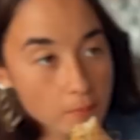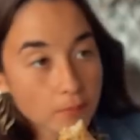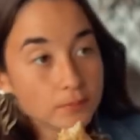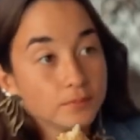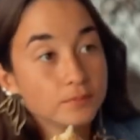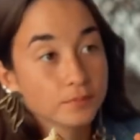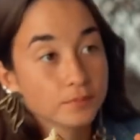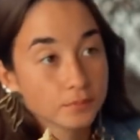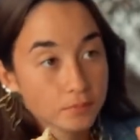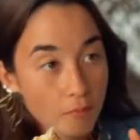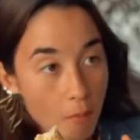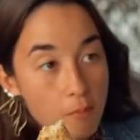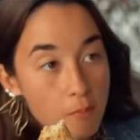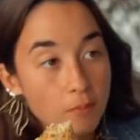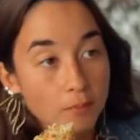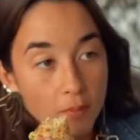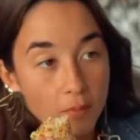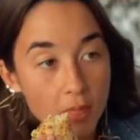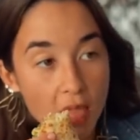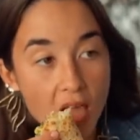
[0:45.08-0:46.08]
or they didn't
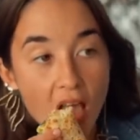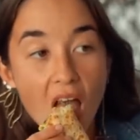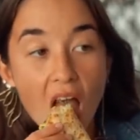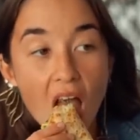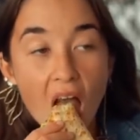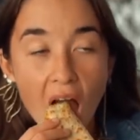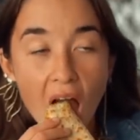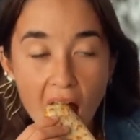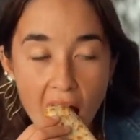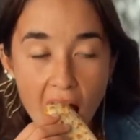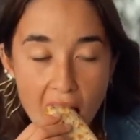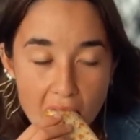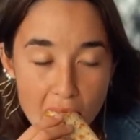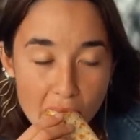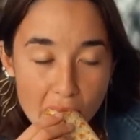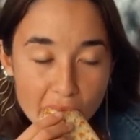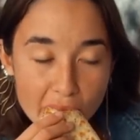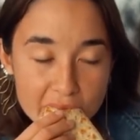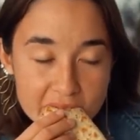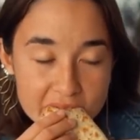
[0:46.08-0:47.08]
like their food, or
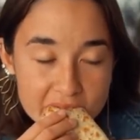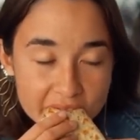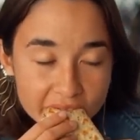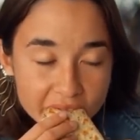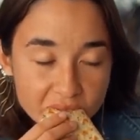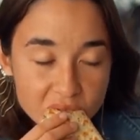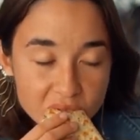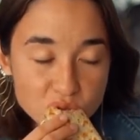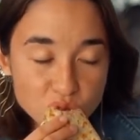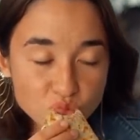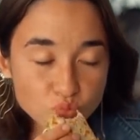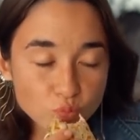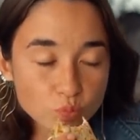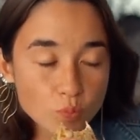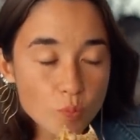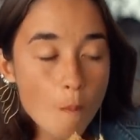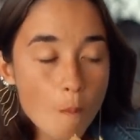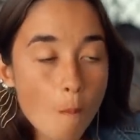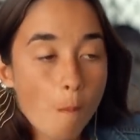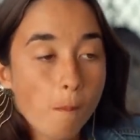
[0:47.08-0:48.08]
something wrong with
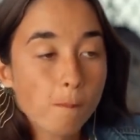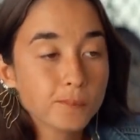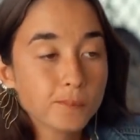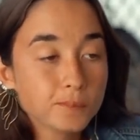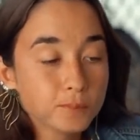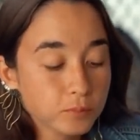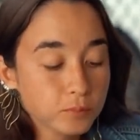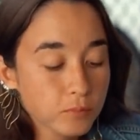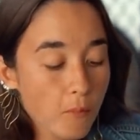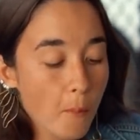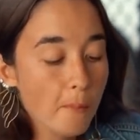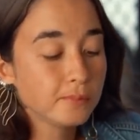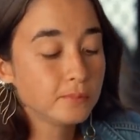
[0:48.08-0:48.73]
an order or